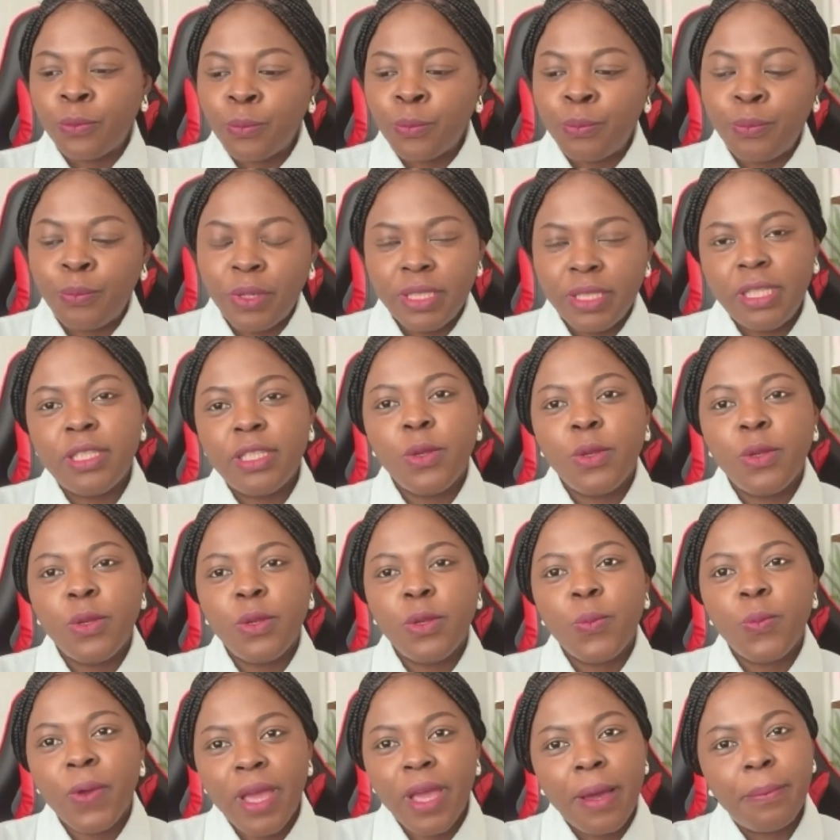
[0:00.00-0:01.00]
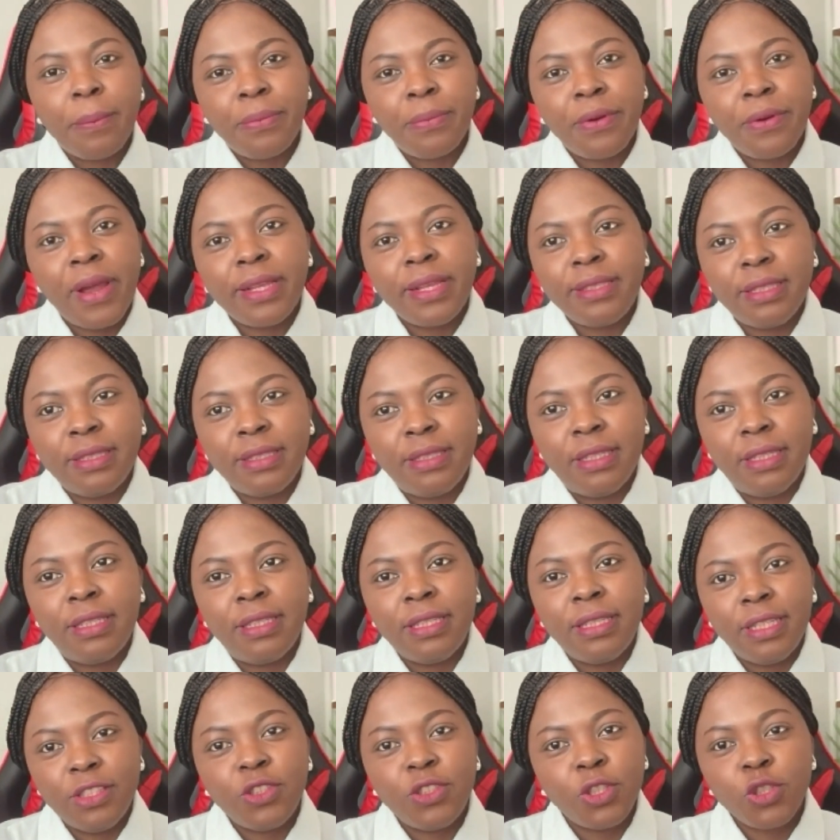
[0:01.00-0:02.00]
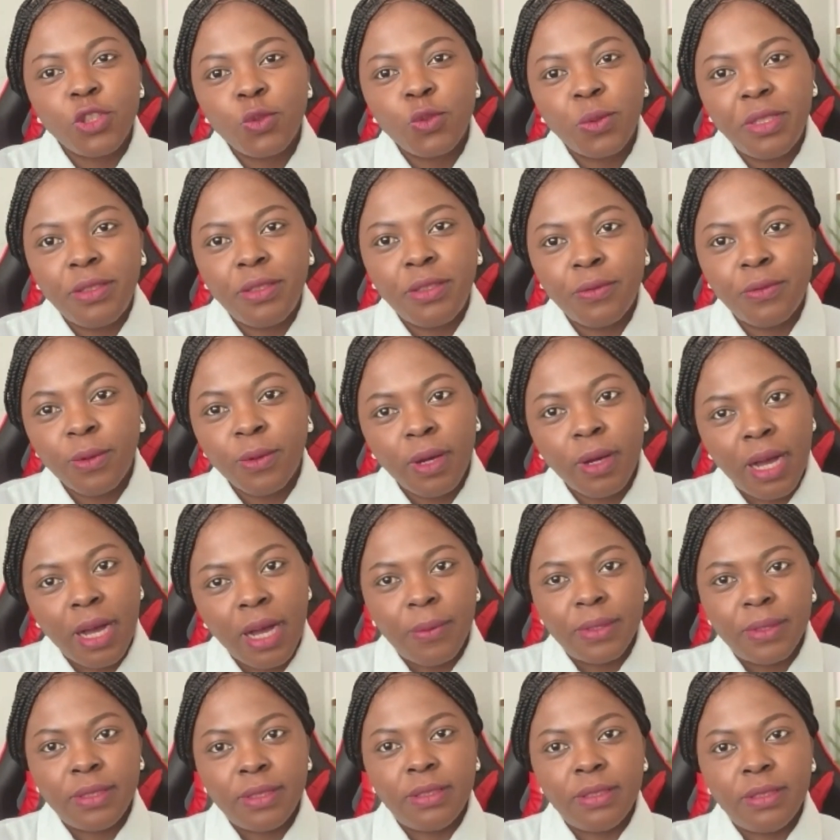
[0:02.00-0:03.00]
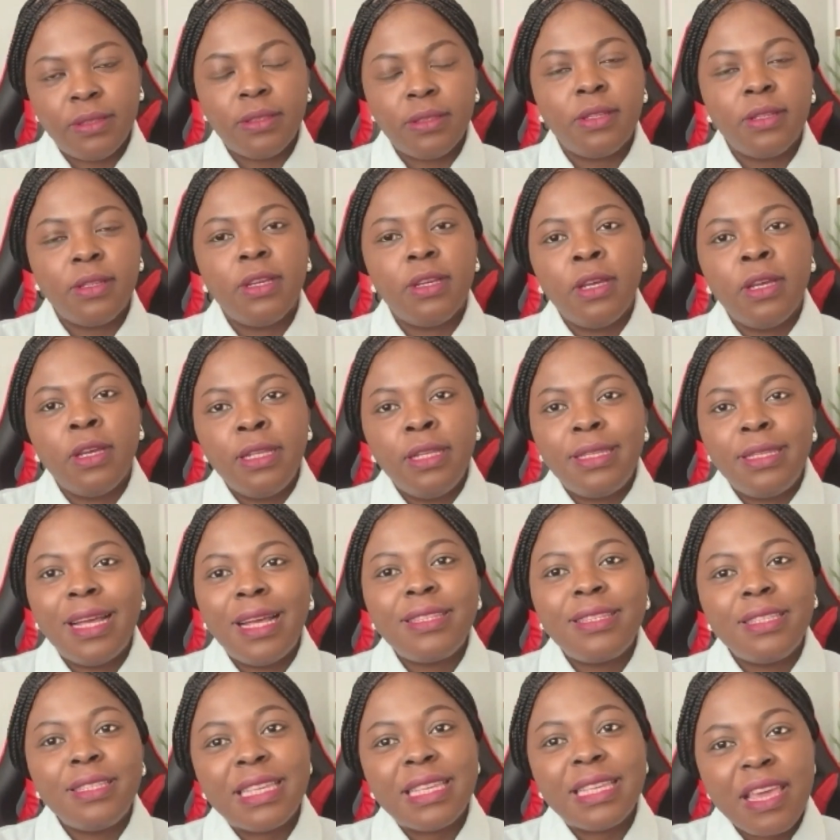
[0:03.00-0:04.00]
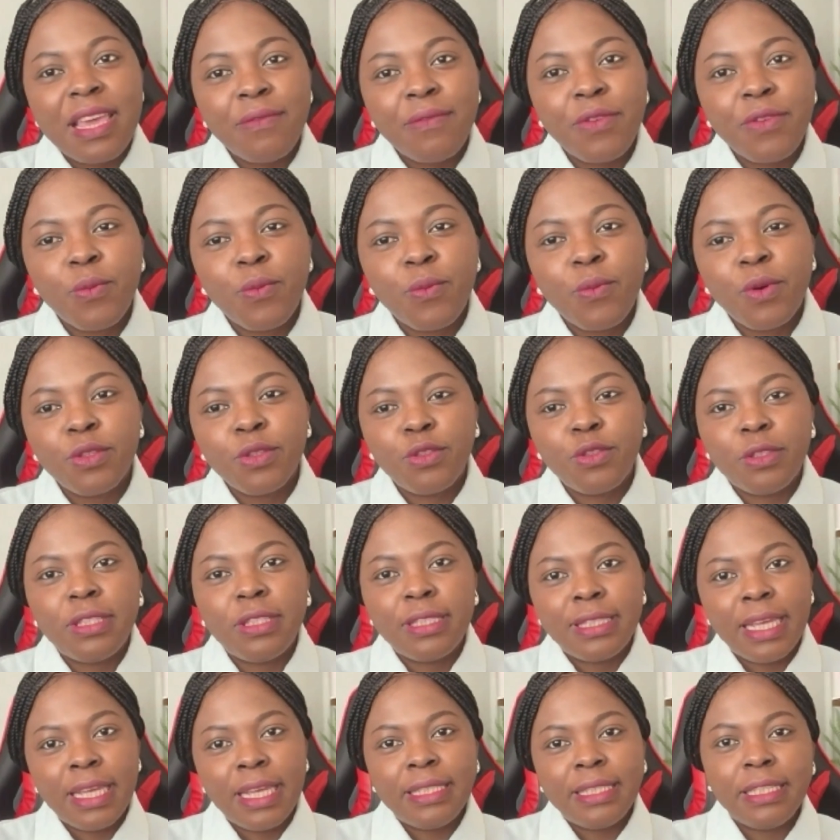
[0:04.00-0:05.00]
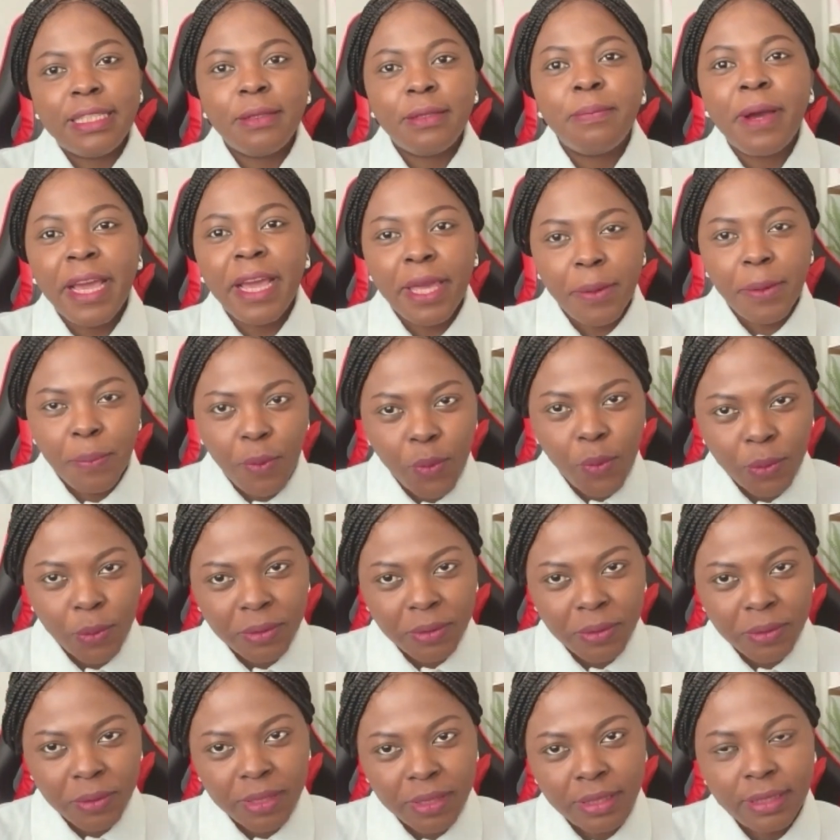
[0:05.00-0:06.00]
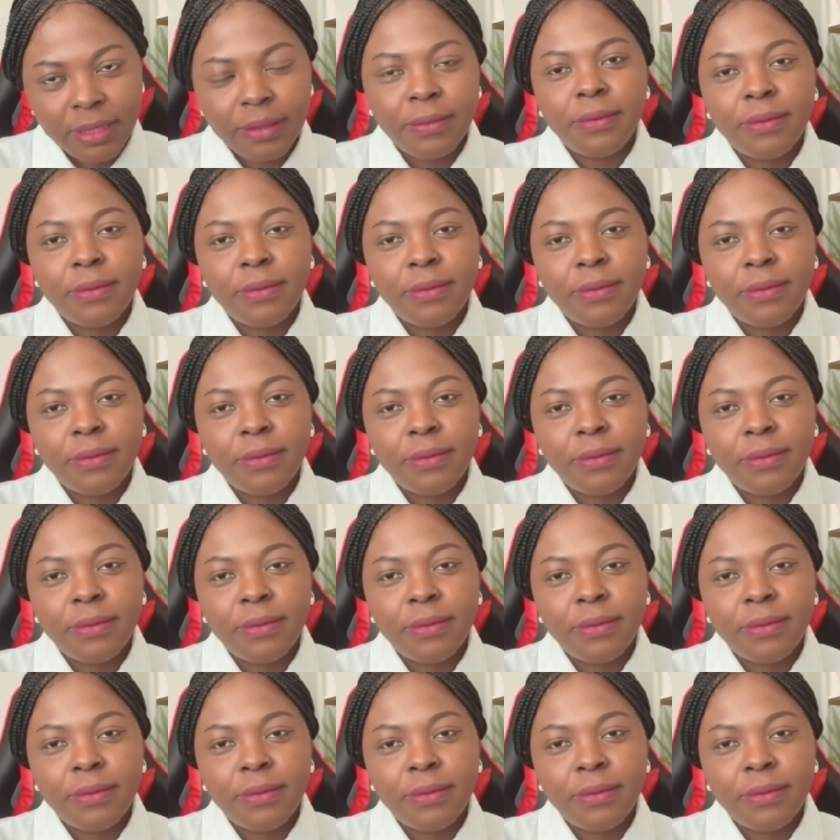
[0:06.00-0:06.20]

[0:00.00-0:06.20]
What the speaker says: presently we are practicing, is just 24 hours. That is if you want to send it by a post.